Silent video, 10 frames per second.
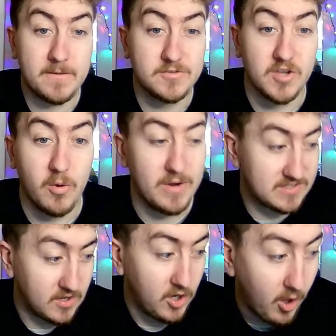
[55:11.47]
So
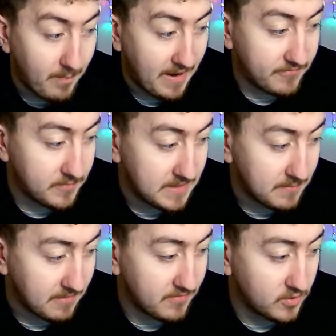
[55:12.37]
it's a lot better for me and
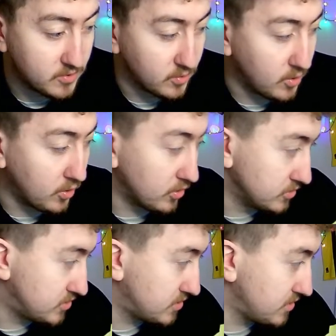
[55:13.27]
my vocal
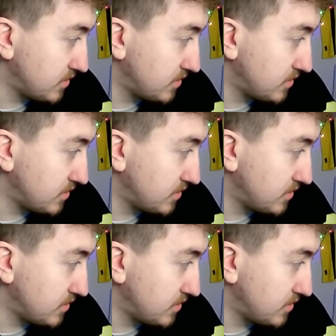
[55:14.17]
cords.